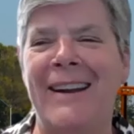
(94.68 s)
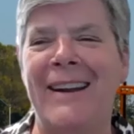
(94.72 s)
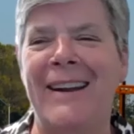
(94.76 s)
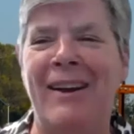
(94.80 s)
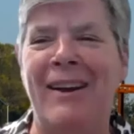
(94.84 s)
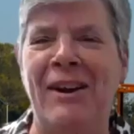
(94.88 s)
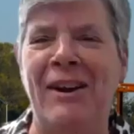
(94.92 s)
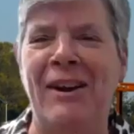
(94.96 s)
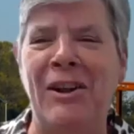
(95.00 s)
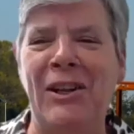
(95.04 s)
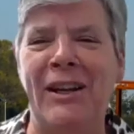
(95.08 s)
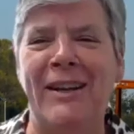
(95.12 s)

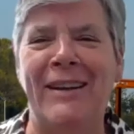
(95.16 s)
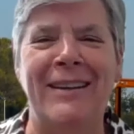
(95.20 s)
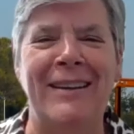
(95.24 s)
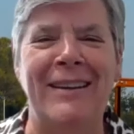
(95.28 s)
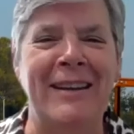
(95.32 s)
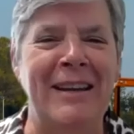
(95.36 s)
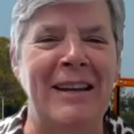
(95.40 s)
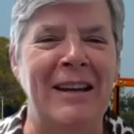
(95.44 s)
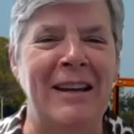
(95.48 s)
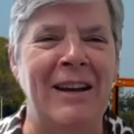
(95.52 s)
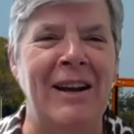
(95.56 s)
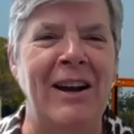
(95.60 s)
I'll uh,
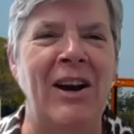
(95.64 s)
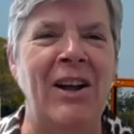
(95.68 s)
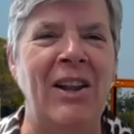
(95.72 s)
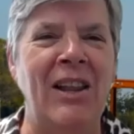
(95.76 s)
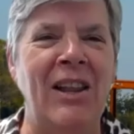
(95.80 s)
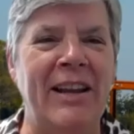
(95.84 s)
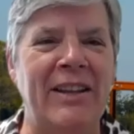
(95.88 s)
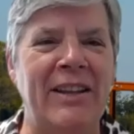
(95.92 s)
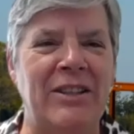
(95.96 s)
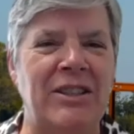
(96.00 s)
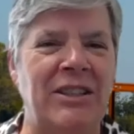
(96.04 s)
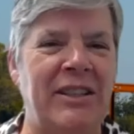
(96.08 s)
I'll
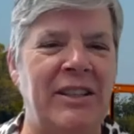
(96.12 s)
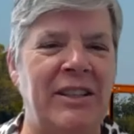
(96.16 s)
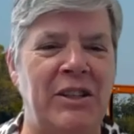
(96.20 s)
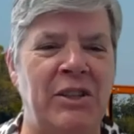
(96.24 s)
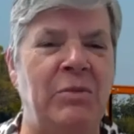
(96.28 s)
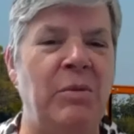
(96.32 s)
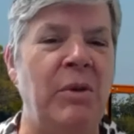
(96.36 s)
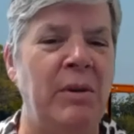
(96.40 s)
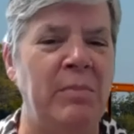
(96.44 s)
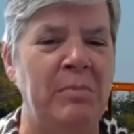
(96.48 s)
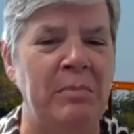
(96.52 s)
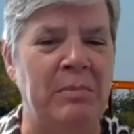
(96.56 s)
actually. Do
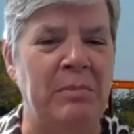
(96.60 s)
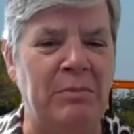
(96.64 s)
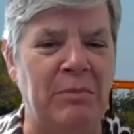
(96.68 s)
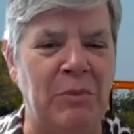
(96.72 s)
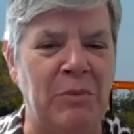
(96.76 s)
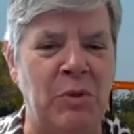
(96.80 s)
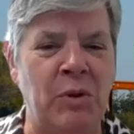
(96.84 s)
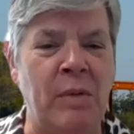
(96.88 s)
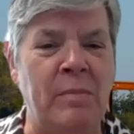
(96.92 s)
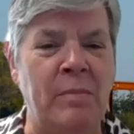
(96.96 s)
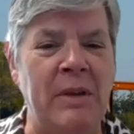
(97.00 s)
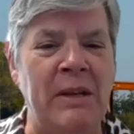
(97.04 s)
you want
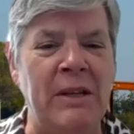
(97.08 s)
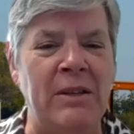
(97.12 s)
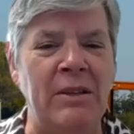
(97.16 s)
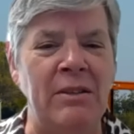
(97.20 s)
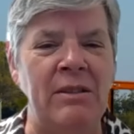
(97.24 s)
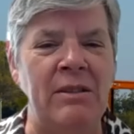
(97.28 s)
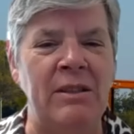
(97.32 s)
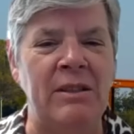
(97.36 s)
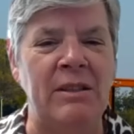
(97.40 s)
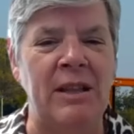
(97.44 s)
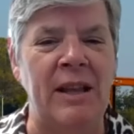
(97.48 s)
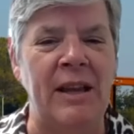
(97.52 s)
do you want me to
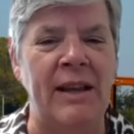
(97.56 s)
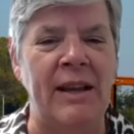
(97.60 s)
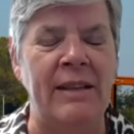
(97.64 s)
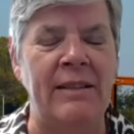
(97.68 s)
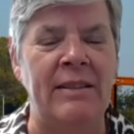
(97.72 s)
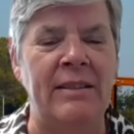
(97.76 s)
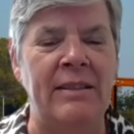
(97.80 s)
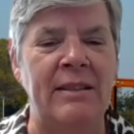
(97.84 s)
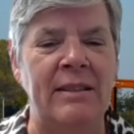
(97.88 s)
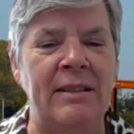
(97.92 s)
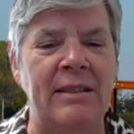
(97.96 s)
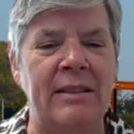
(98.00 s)
do the
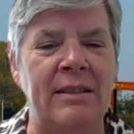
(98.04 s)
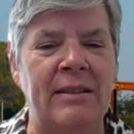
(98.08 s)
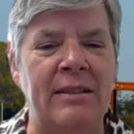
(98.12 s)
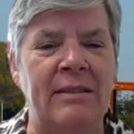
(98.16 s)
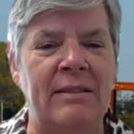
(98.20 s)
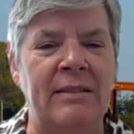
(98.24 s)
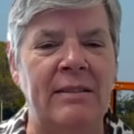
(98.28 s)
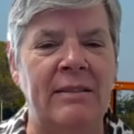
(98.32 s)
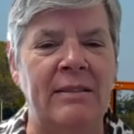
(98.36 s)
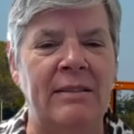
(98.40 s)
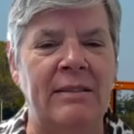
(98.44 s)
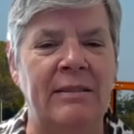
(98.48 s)
slides?
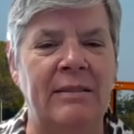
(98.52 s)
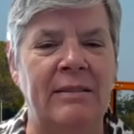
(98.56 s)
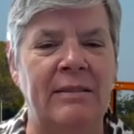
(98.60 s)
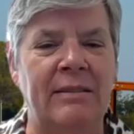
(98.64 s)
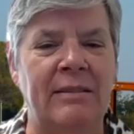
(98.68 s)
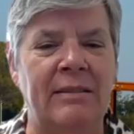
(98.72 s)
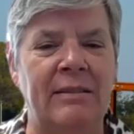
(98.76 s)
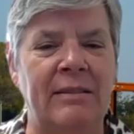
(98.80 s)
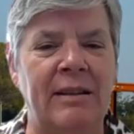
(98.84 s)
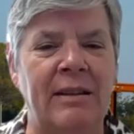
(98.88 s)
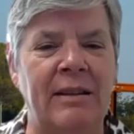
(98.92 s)
Yeah.